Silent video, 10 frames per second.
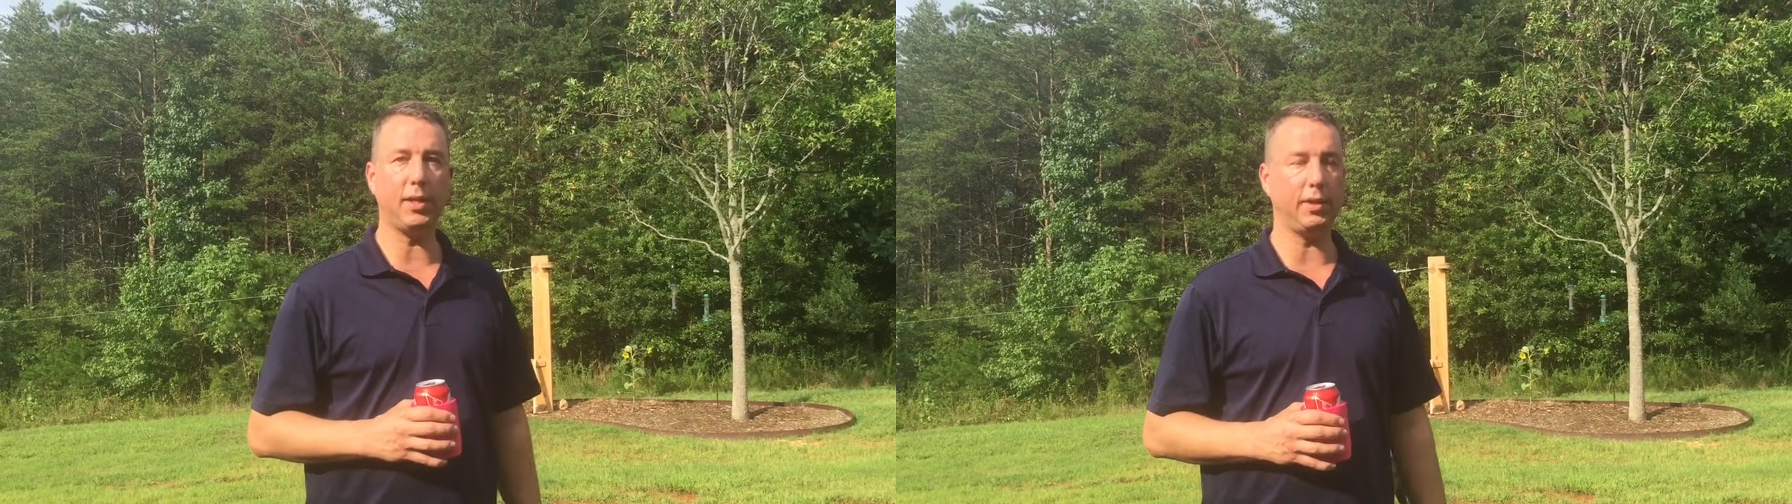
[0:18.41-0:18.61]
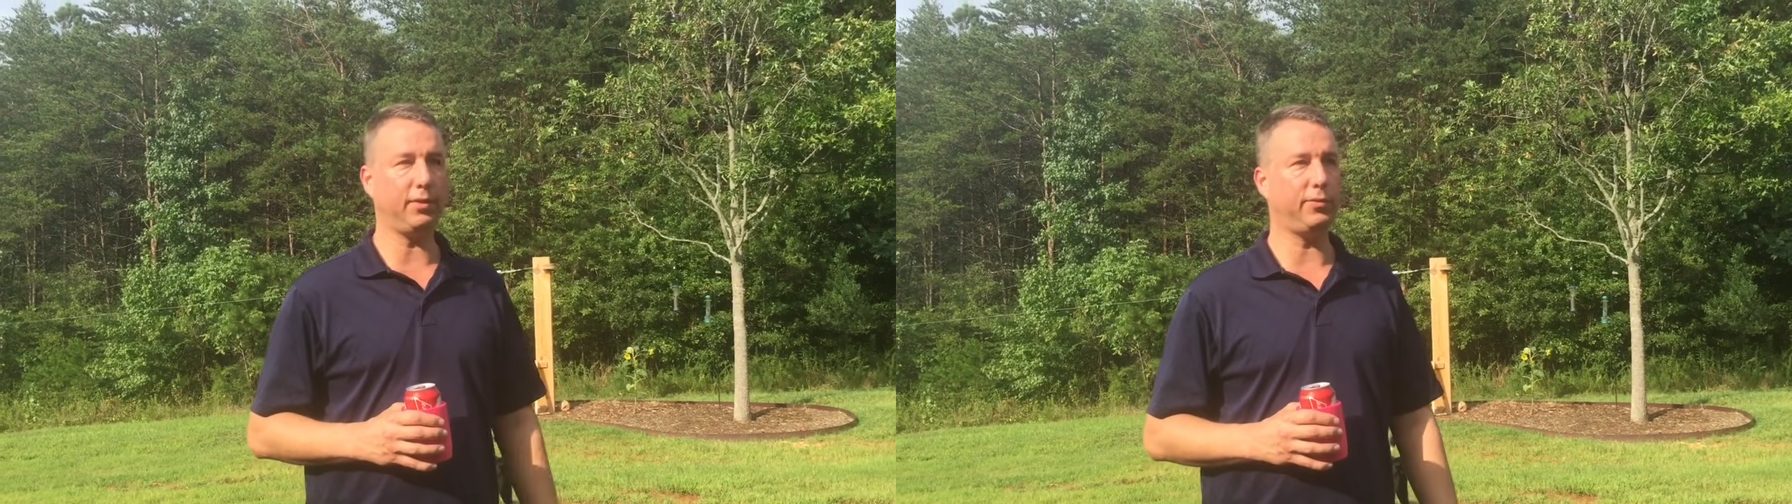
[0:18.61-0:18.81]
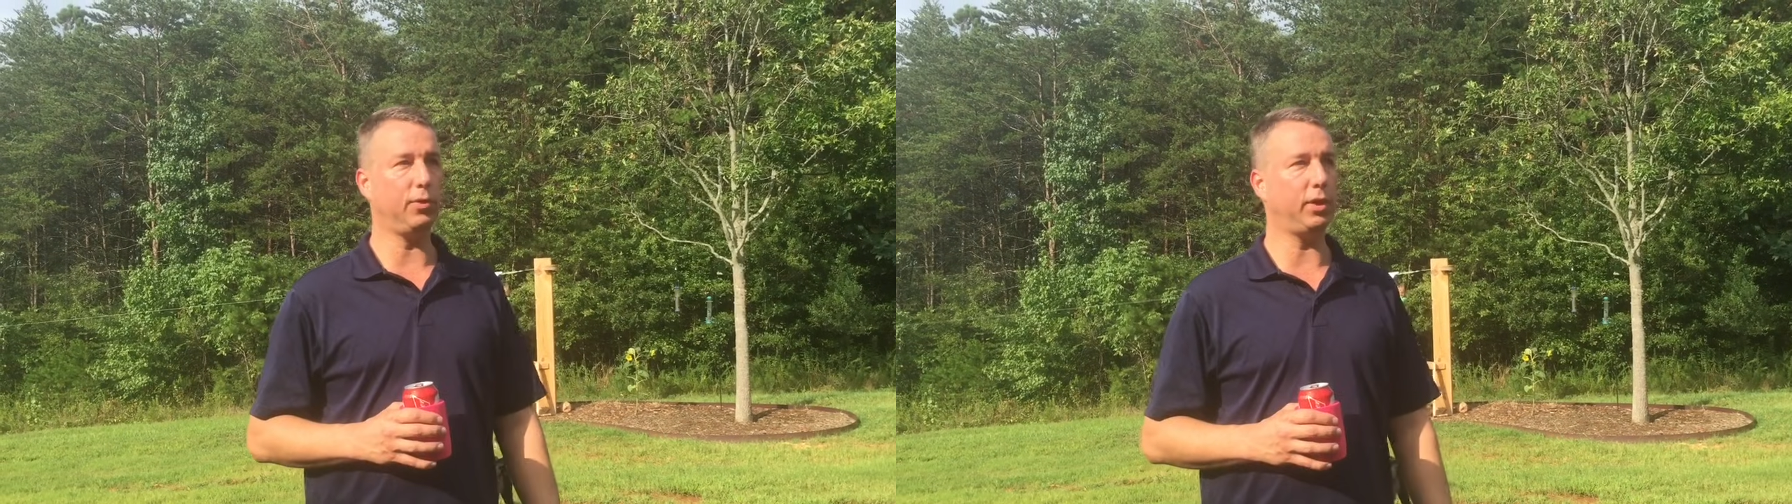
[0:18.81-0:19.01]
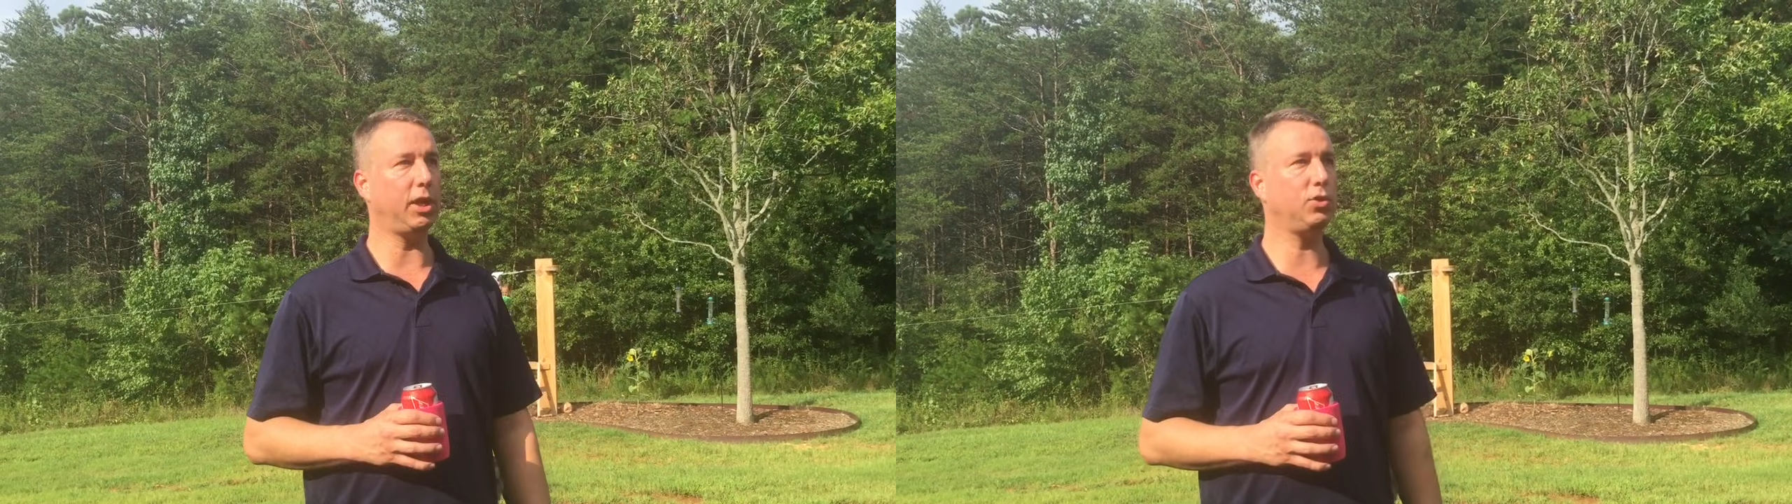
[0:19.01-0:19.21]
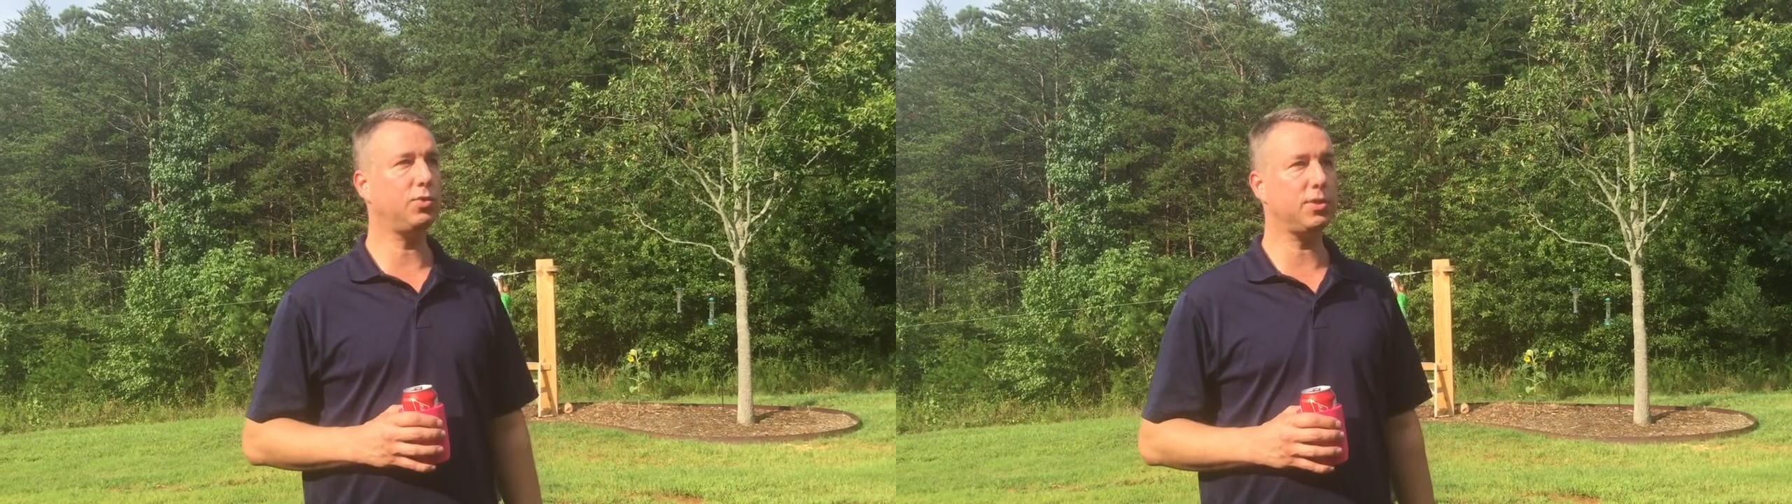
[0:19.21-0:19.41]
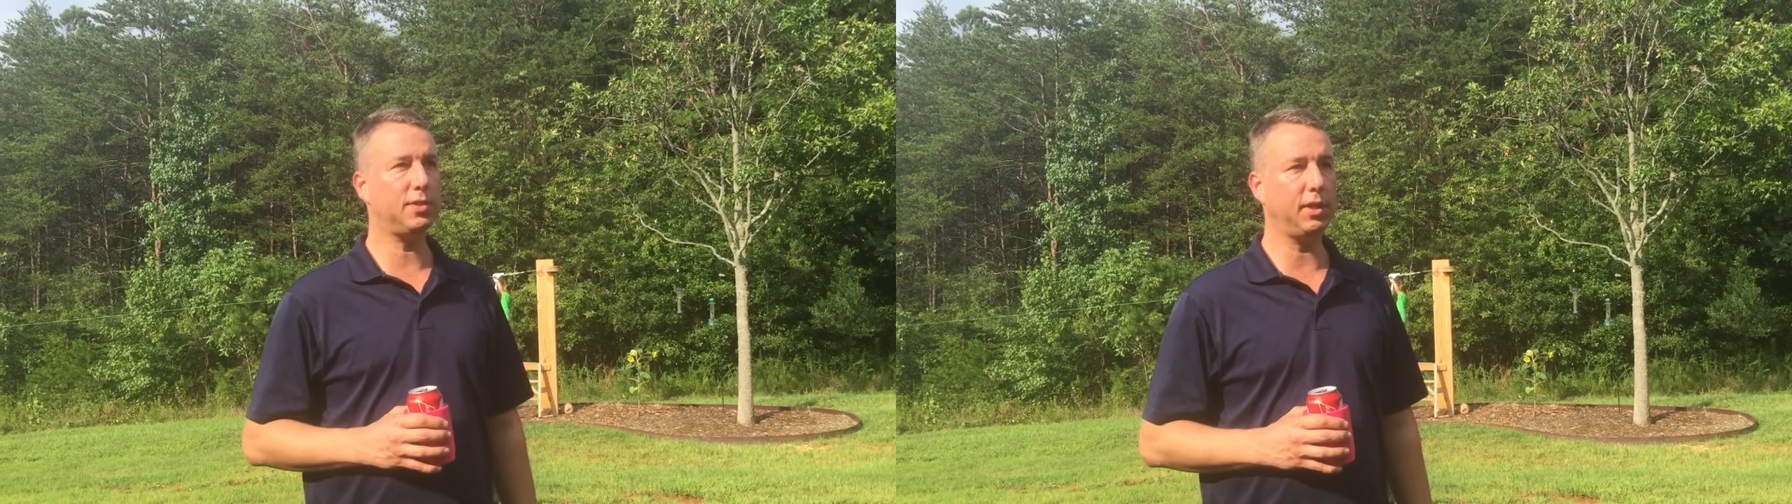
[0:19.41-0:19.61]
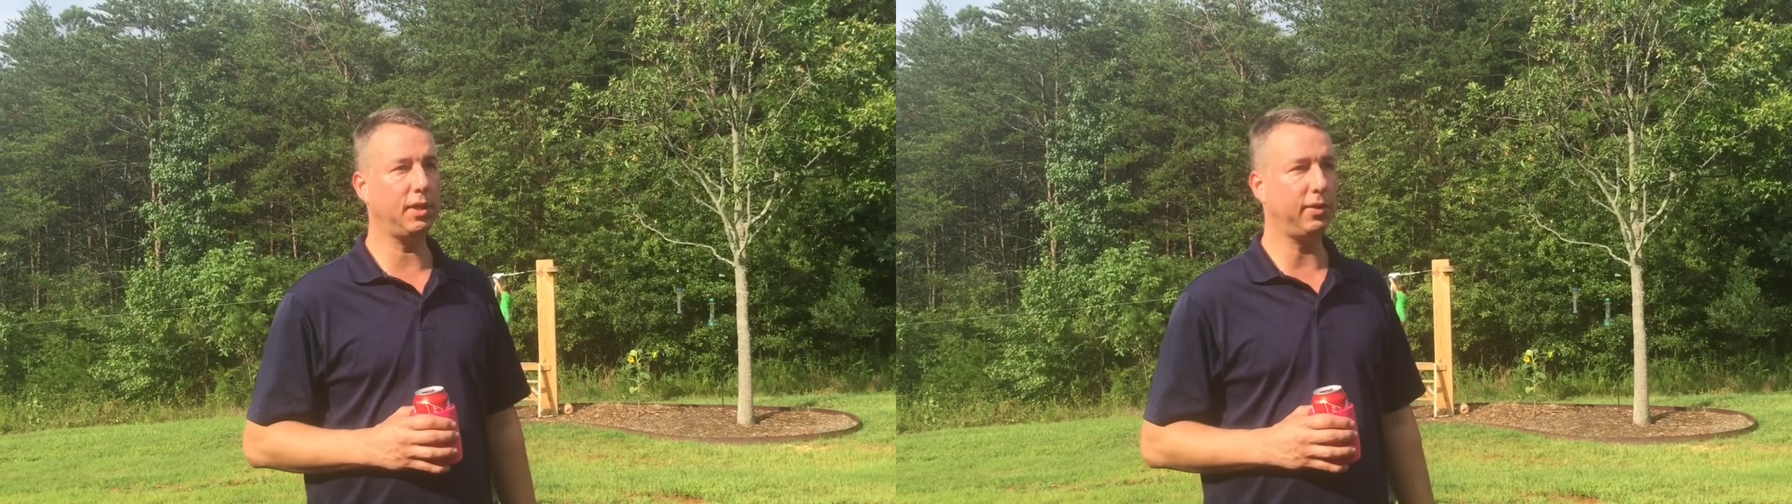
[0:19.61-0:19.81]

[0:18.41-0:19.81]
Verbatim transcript: and if you're interested,